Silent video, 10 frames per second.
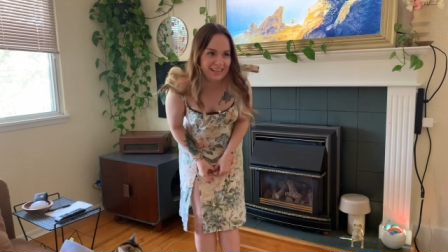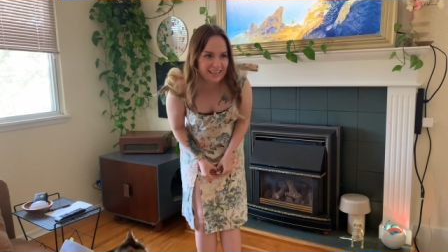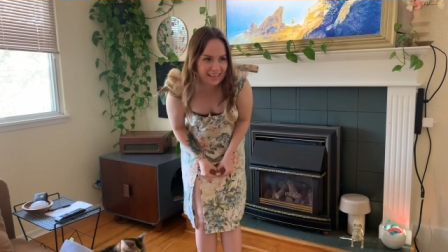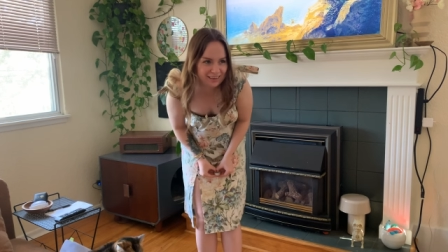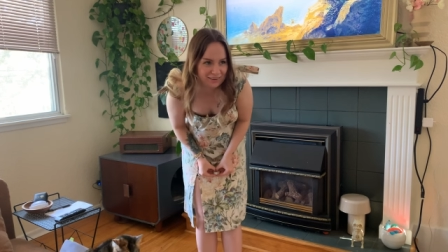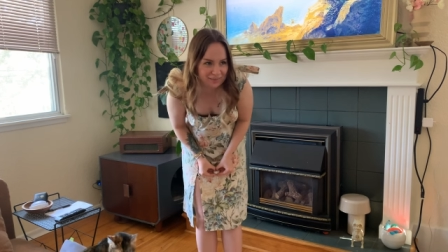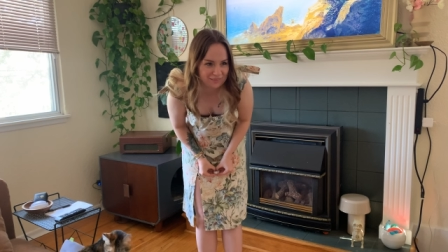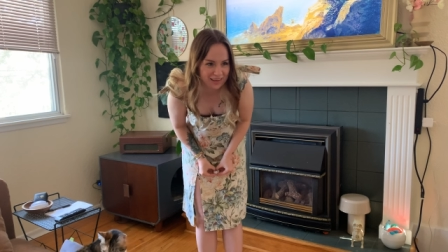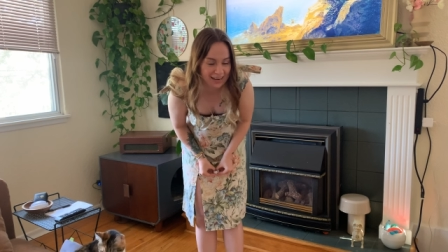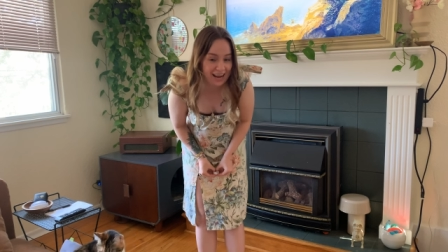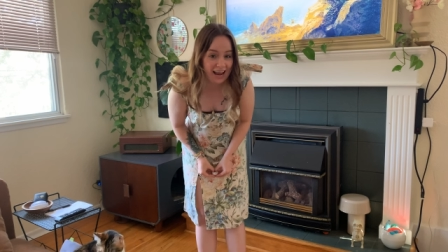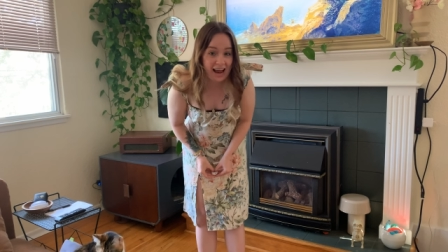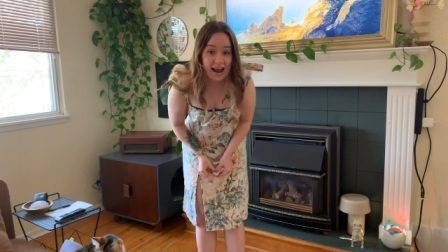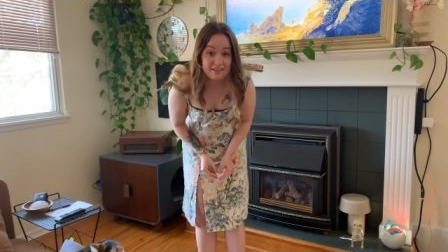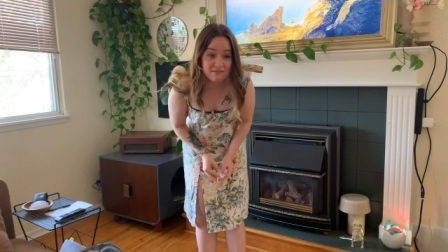a little bit.
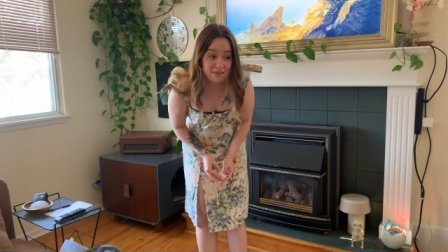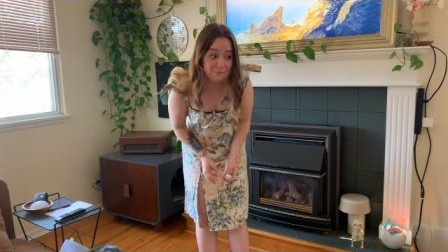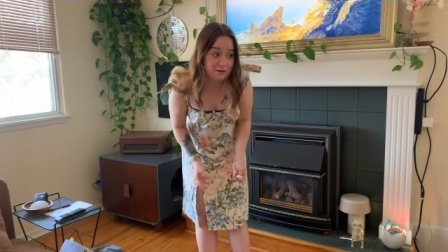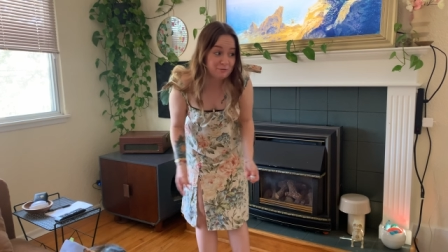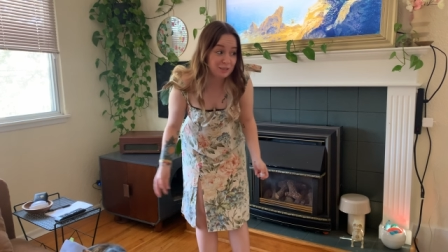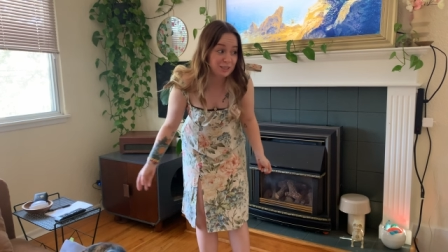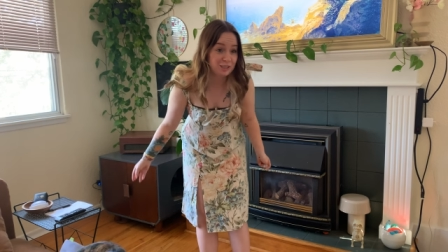And the fabric was